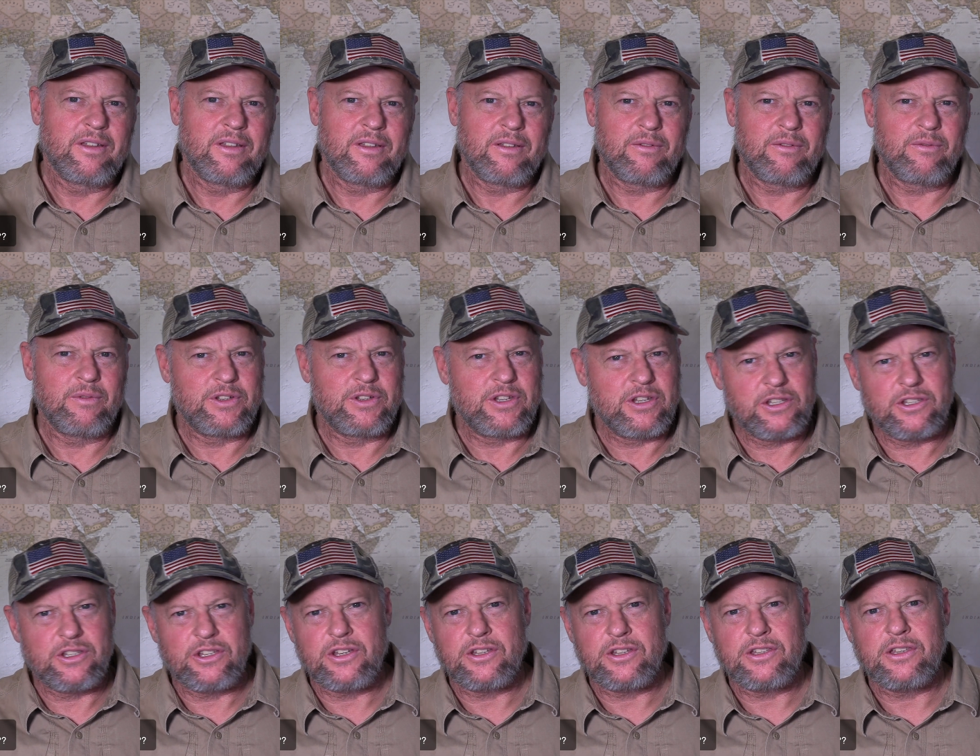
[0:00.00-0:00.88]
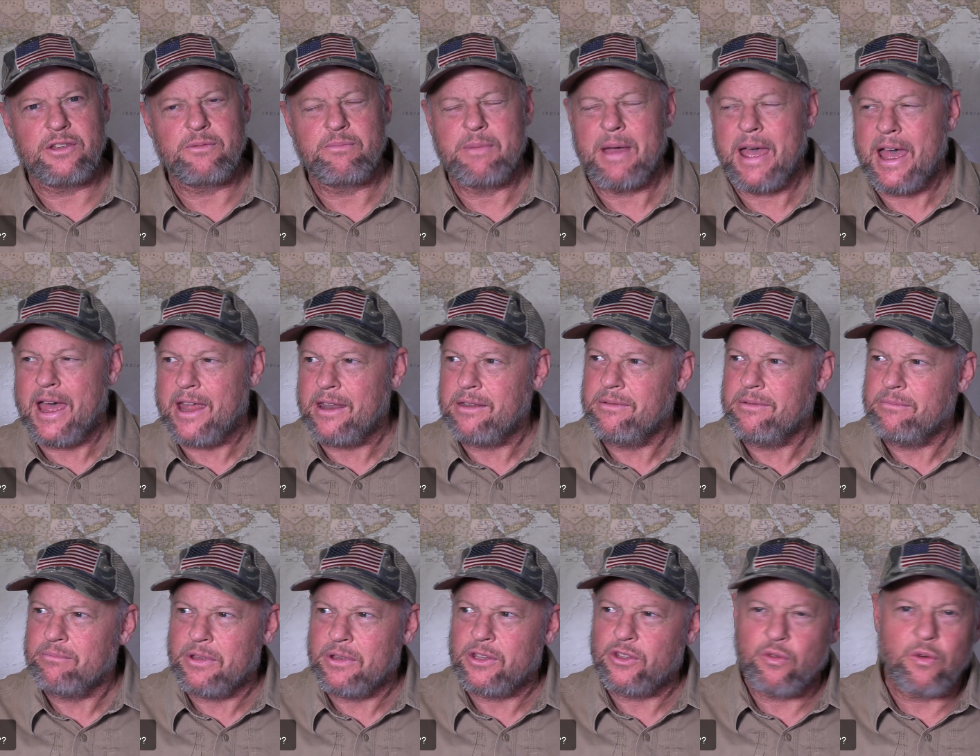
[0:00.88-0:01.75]
which is just as bad,
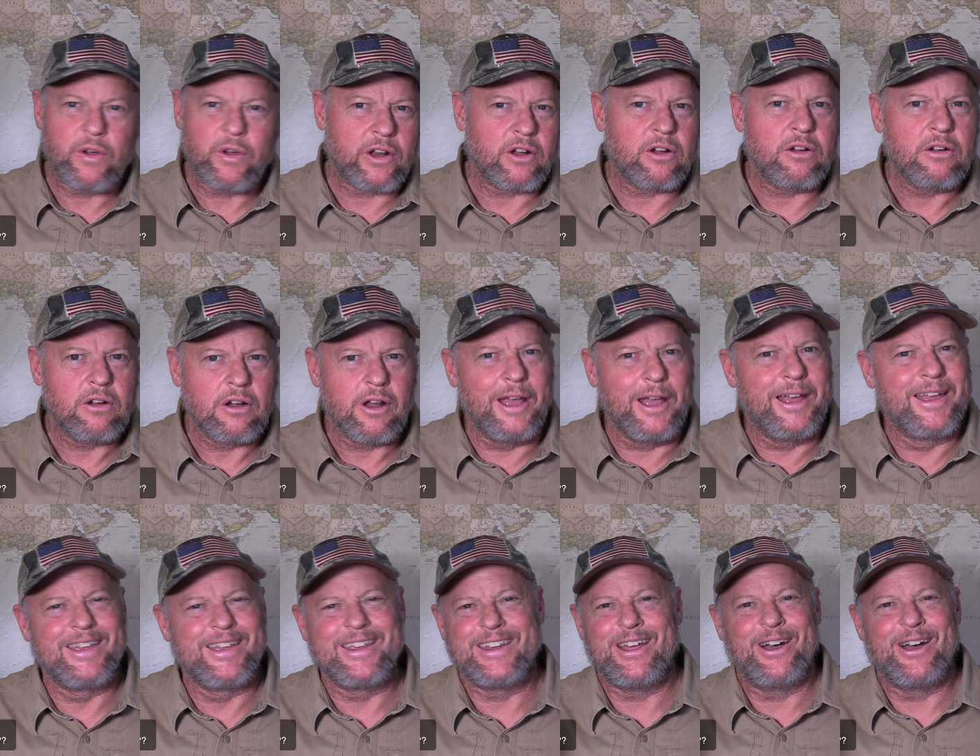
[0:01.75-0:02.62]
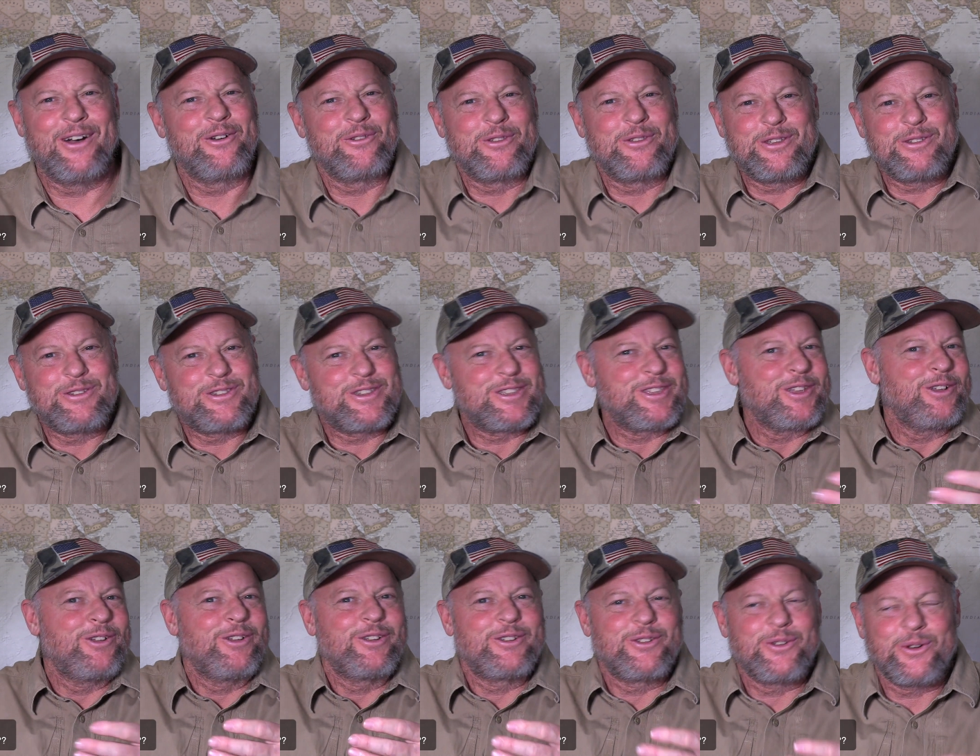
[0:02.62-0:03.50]
but Twitter, it's
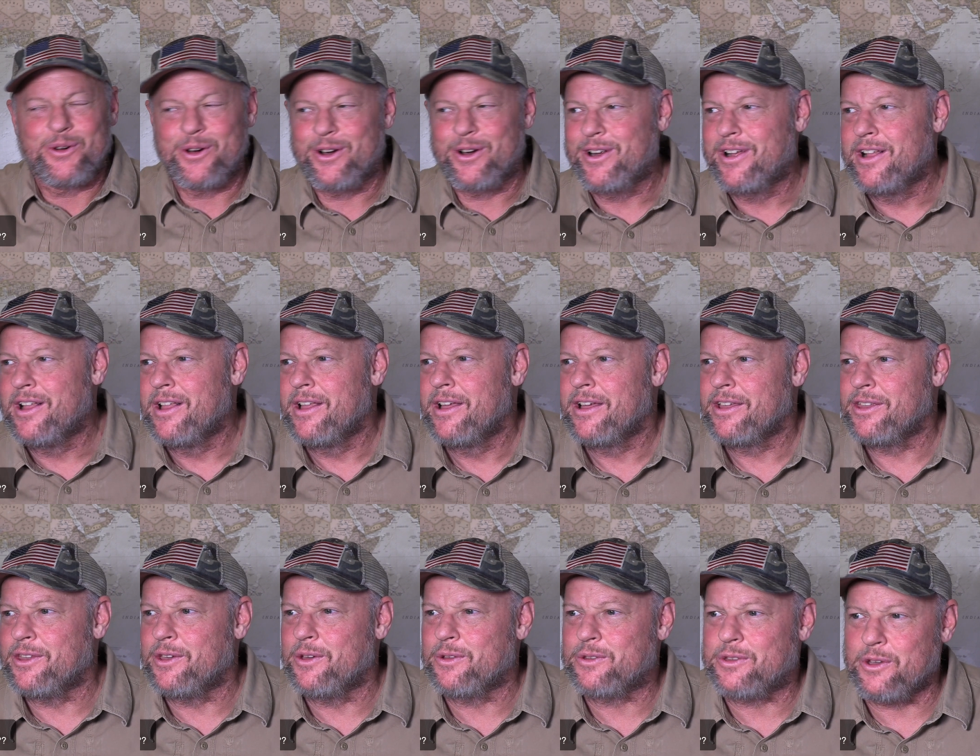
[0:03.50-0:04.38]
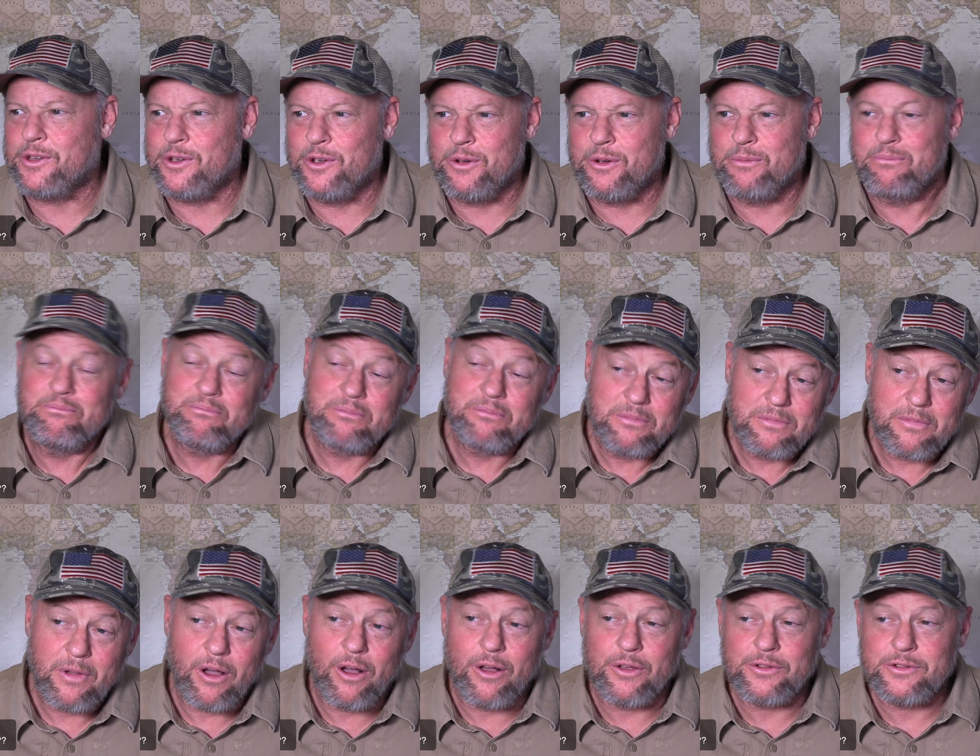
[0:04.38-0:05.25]
still a door. YouTube,
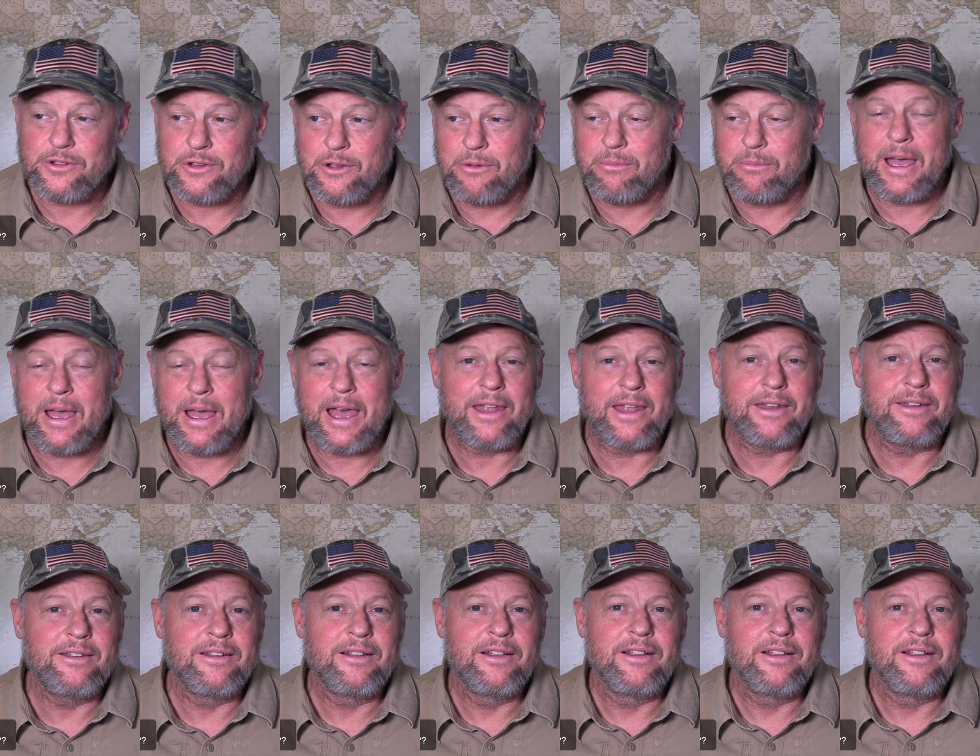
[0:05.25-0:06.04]
also bad.